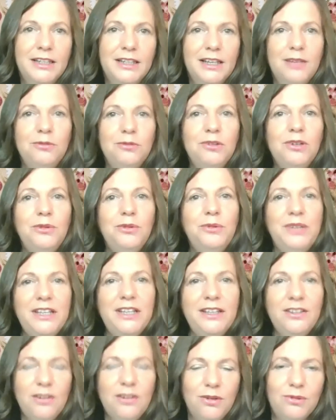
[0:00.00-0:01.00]
And what
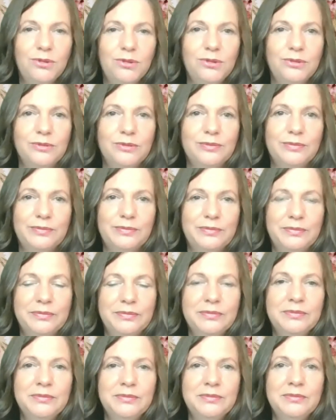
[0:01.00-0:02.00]
we know
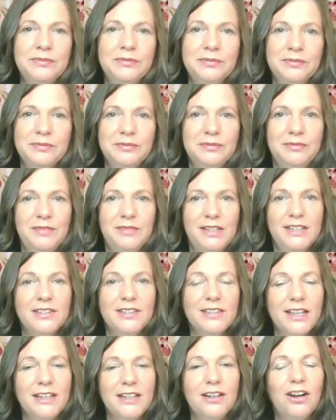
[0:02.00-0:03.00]
is
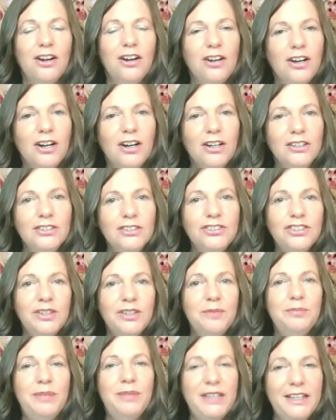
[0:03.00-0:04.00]
that harsh
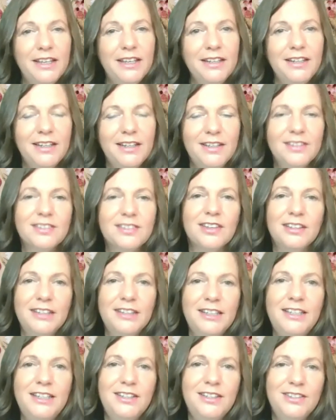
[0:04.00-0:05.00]
beginnings
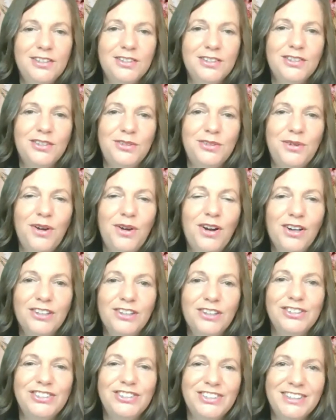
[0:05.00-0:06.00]
lead to
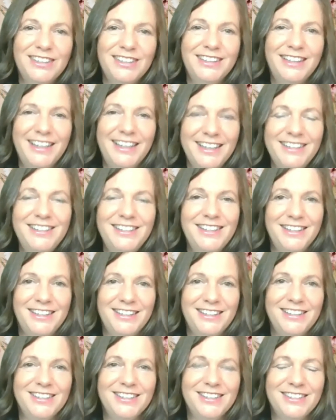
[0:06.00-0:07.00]
harsh
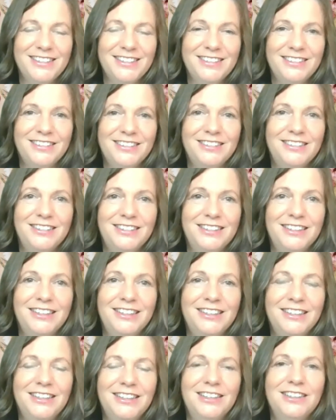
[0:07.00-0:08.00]
endings.
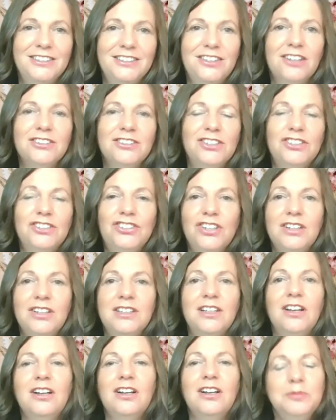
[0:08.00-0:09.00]
Dr.
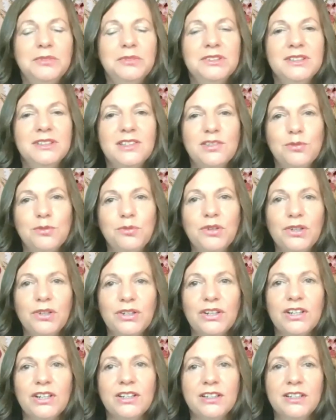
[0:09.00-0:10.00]
John Gottman's
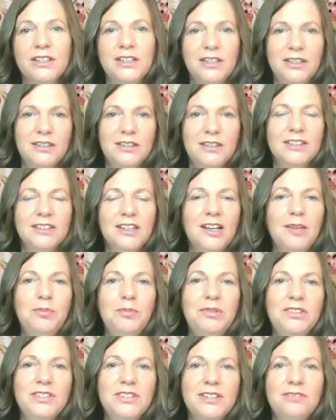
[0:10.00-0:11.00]
work on
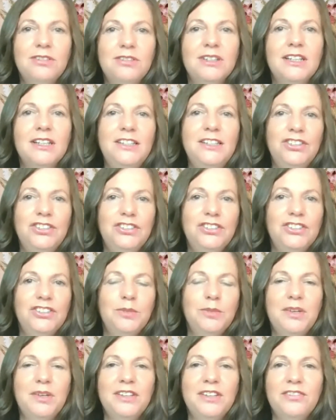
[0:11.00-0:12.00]
couples in
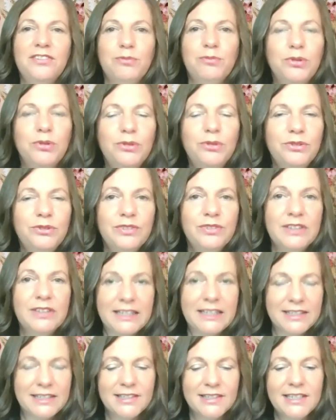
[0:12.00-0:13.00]
relationship have proven
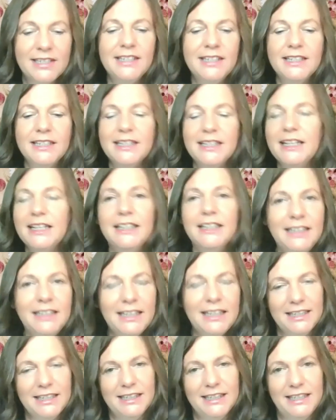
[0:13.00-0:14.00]
this
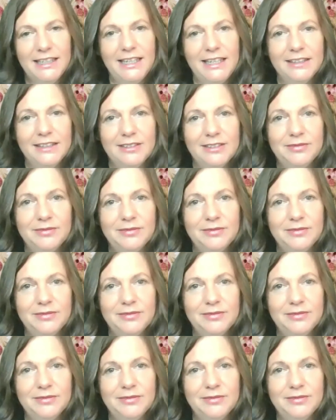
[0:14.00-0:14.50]
clinically.